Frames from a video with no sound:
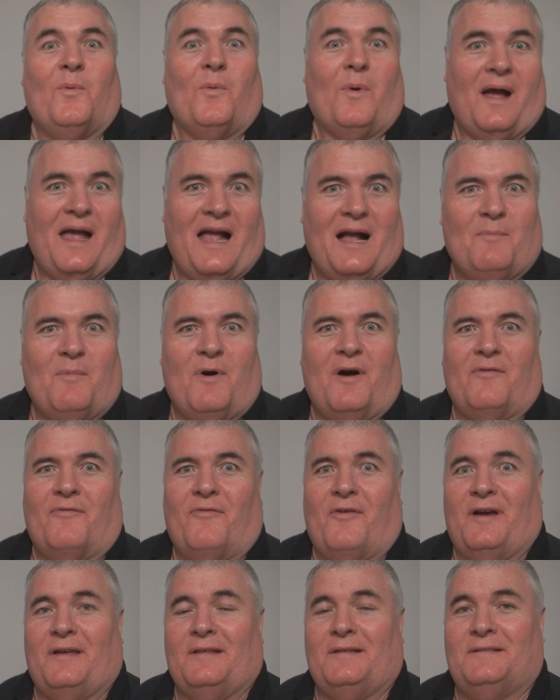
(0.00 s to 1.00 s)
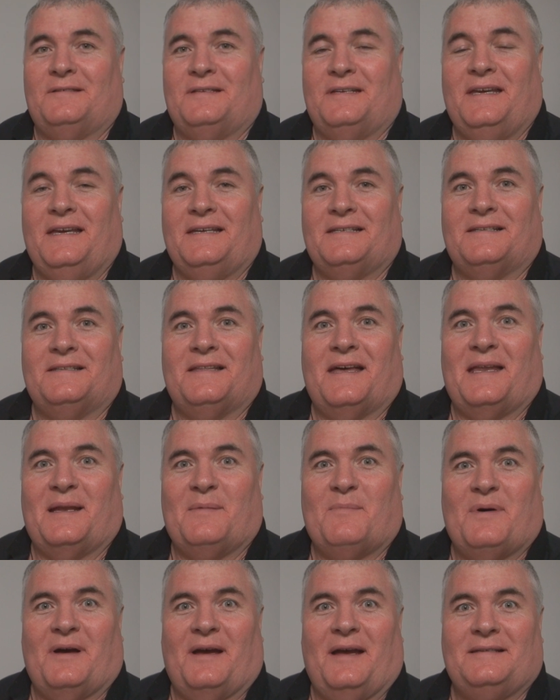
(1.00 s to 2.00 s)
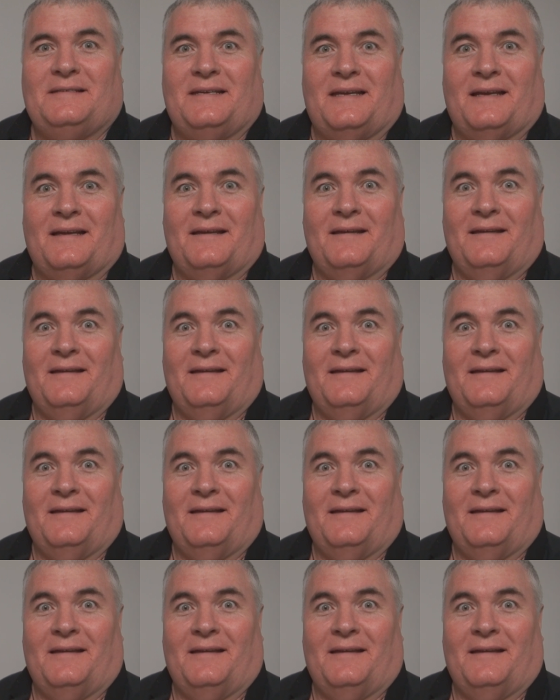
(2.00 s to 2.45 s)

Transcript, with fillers: Wow, my friends, isn't that amazing?